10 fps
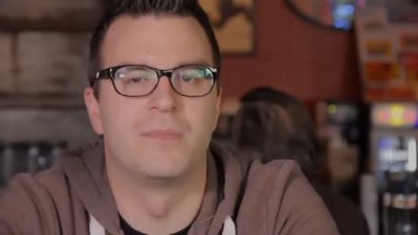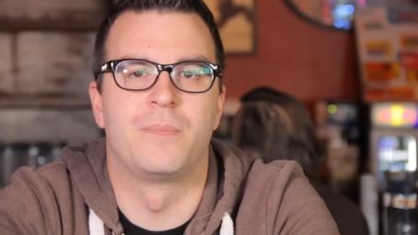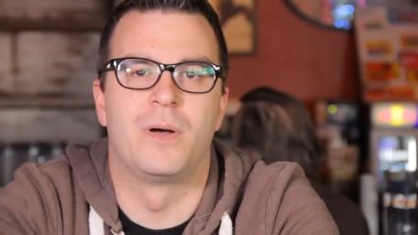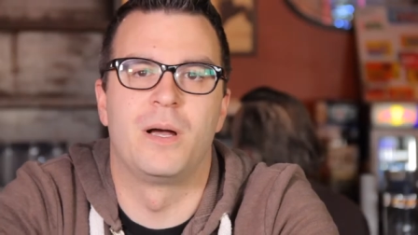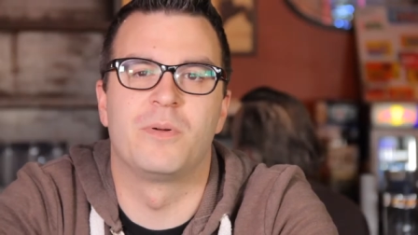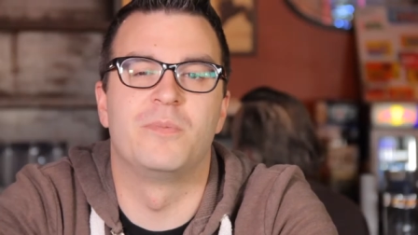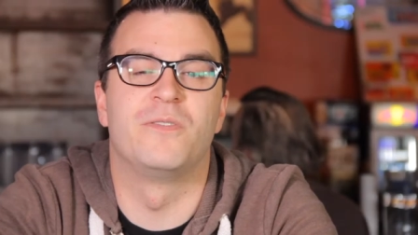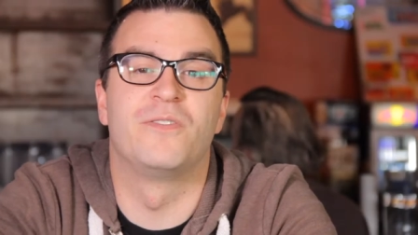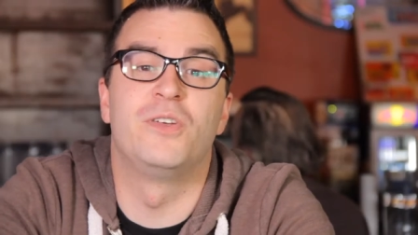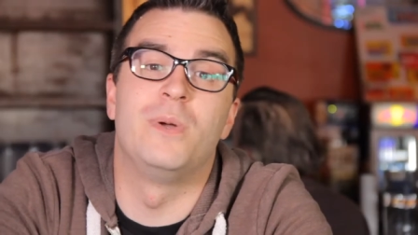Cinema Pub
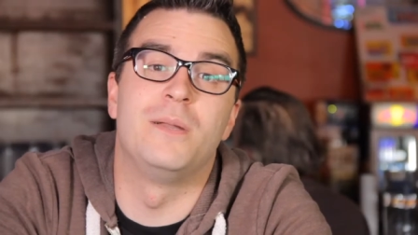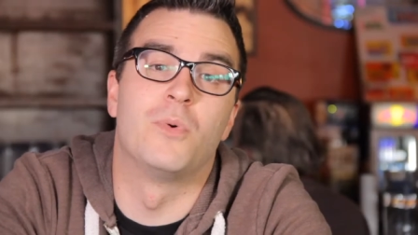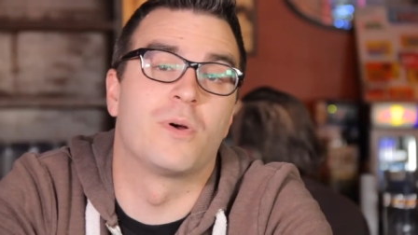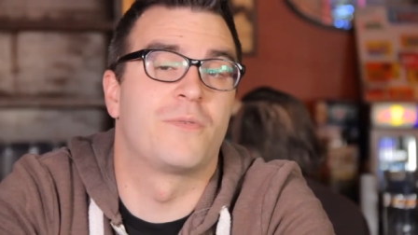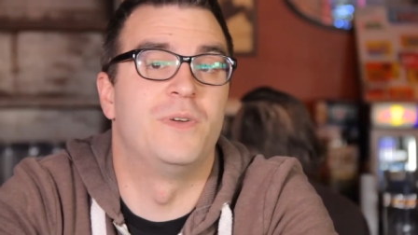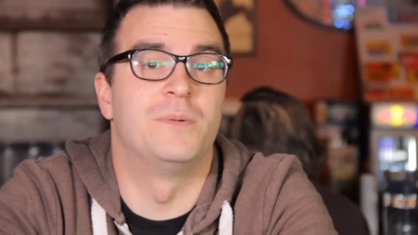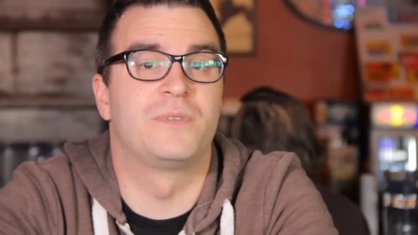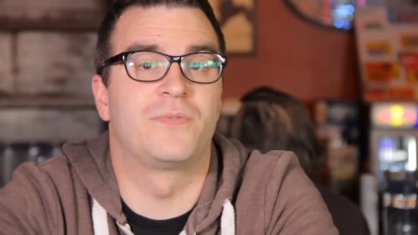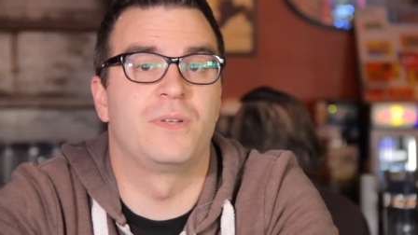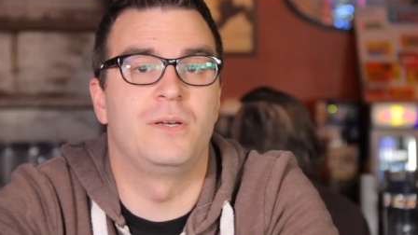reviewing more
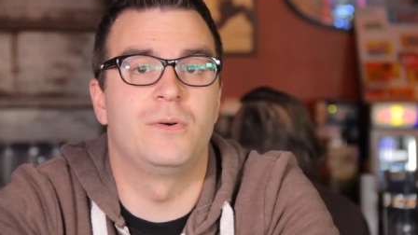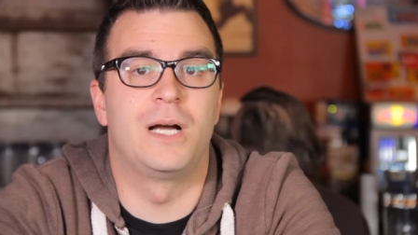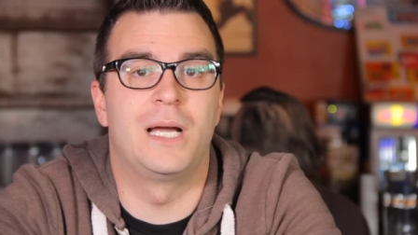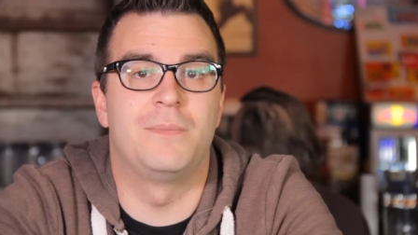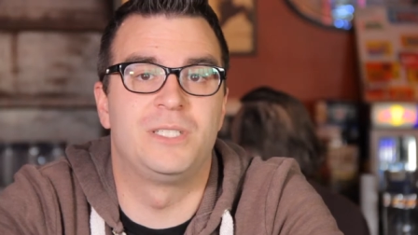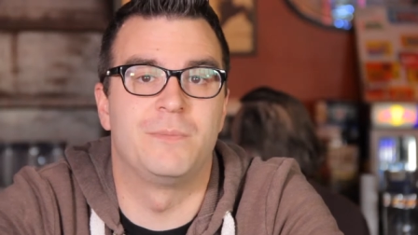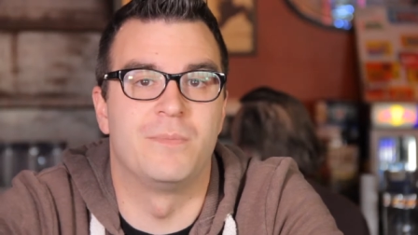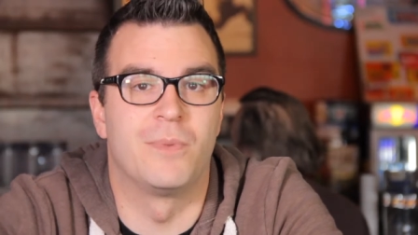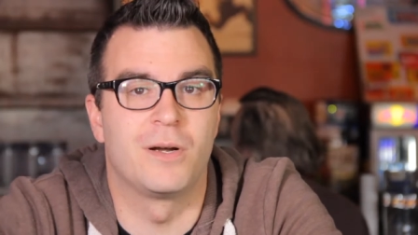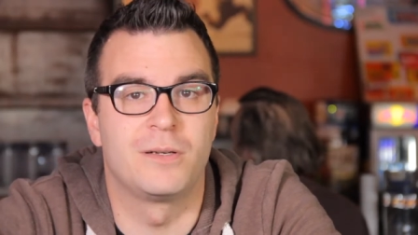films for you. I'm
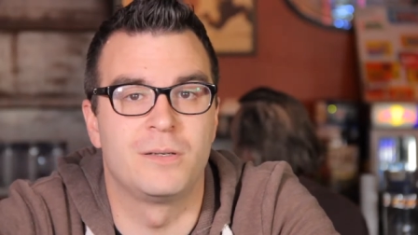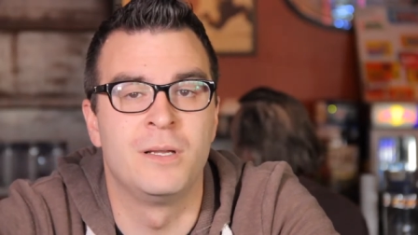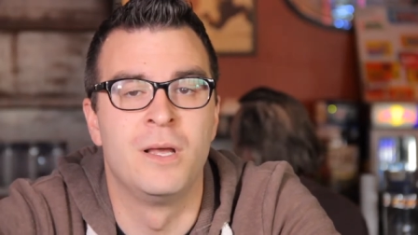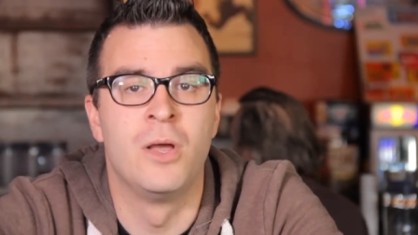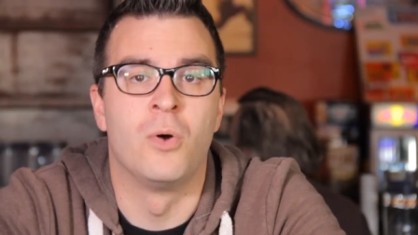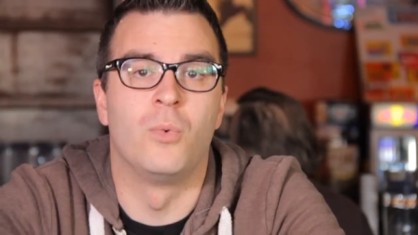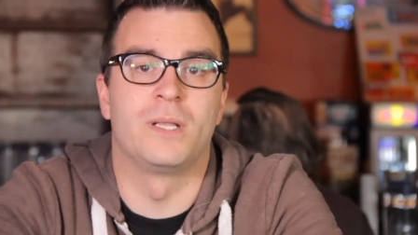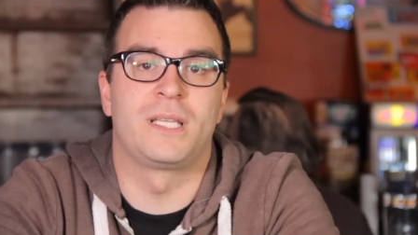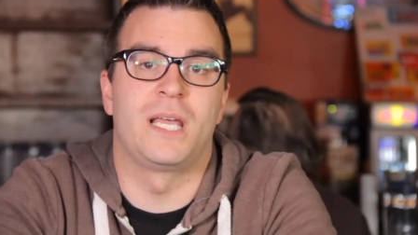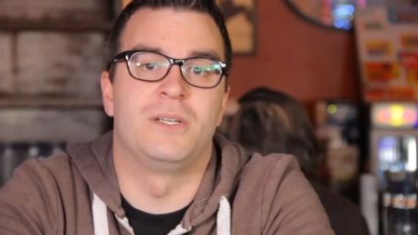Jimmy Martin
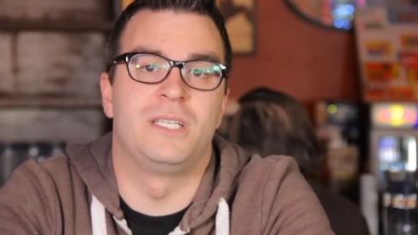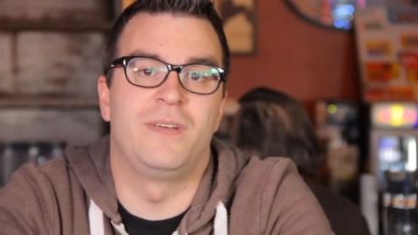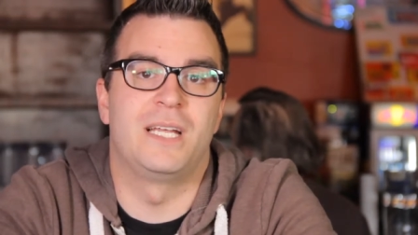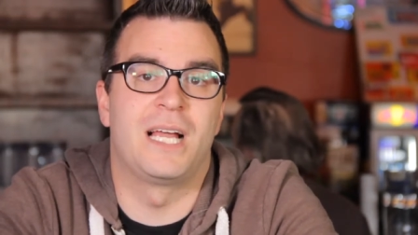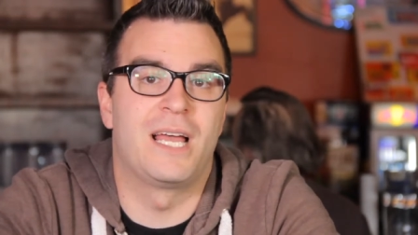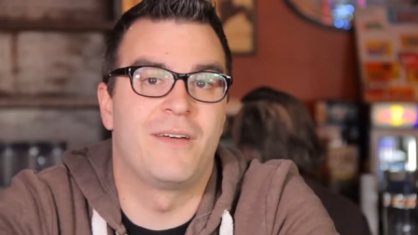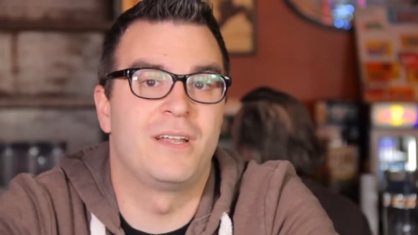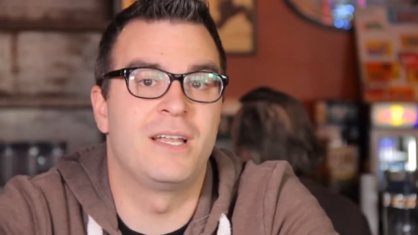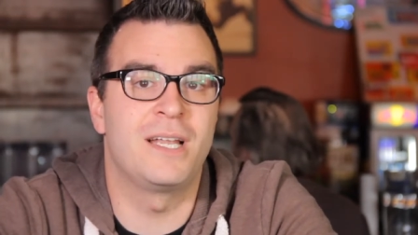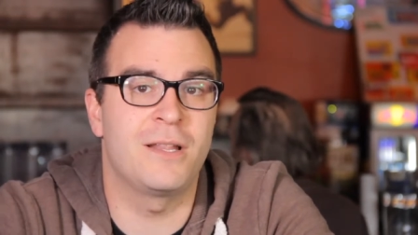with K U T V, and I
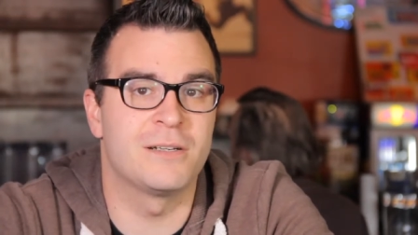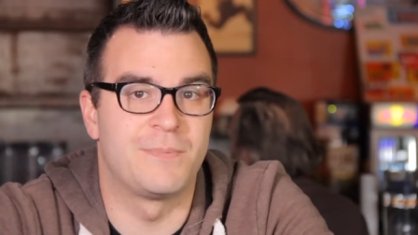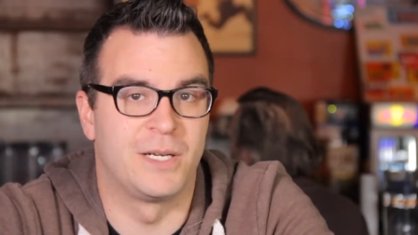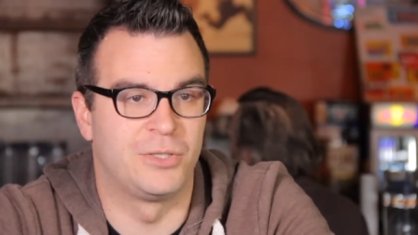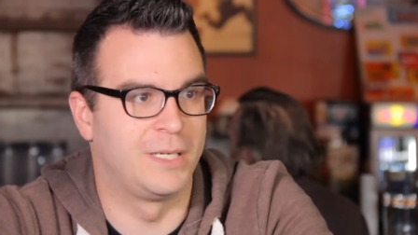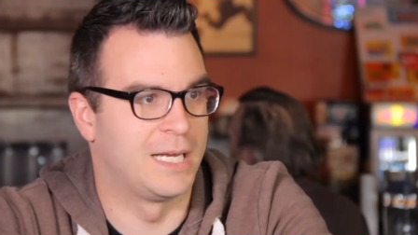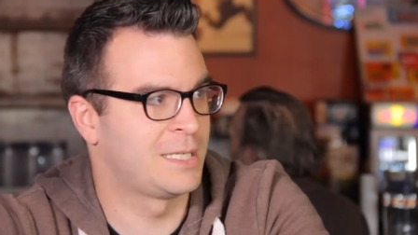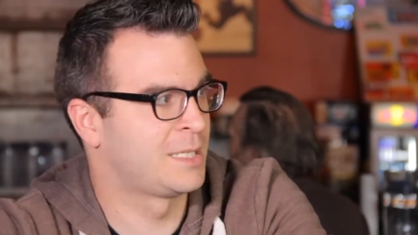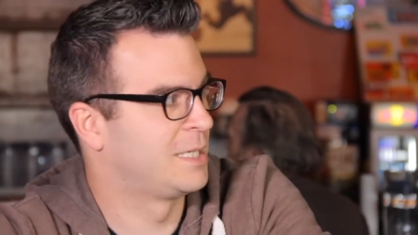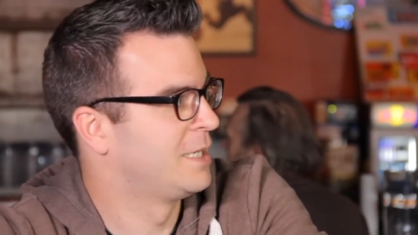have another special
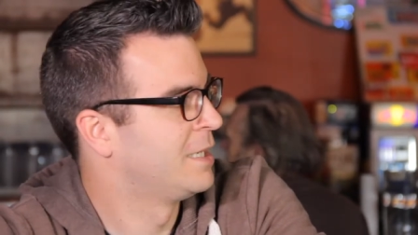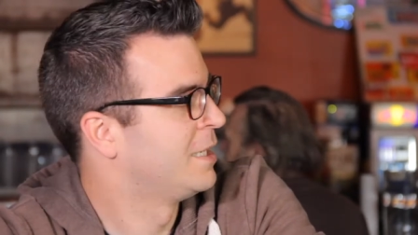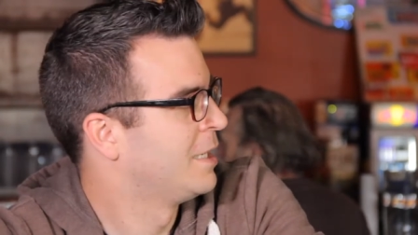guest.